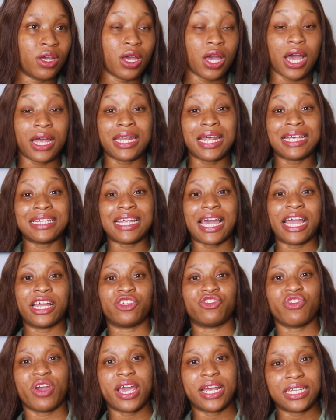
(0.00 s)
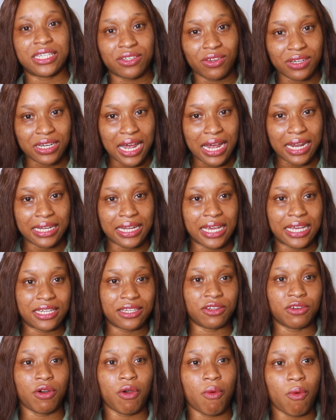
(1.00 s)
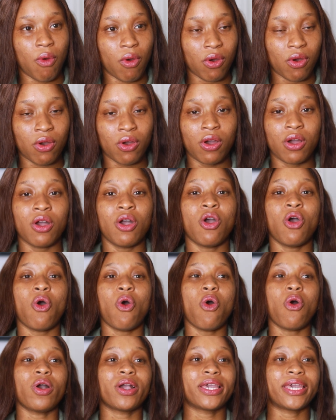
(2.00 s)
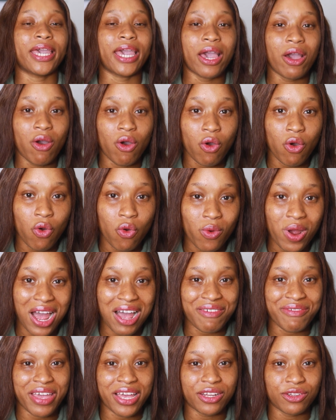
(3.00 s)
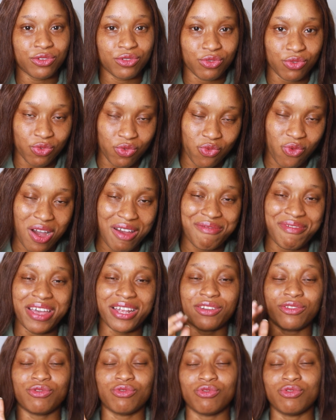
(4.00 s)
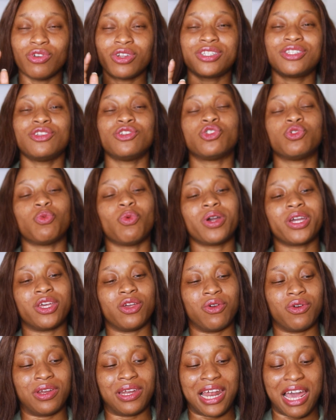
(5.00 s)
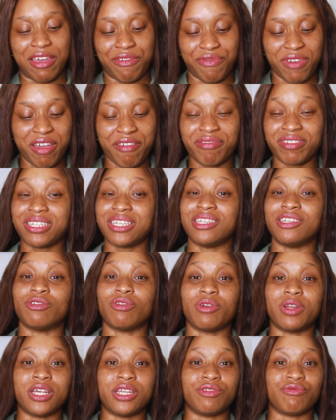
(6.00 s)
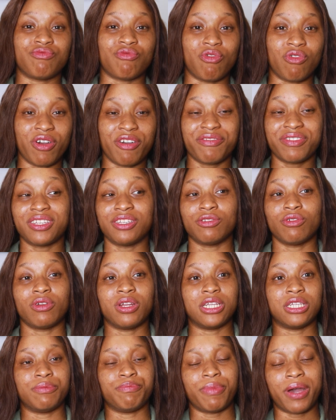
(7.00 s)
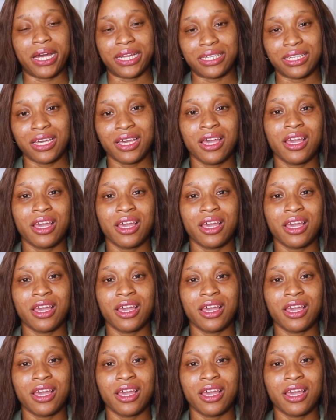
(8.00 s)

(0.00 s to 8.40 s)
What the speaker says: That's why I tried the other day. It did not work. Okay, we have heard you. Nothing is to work in your life. Everything is always wrong. Everything is always bad.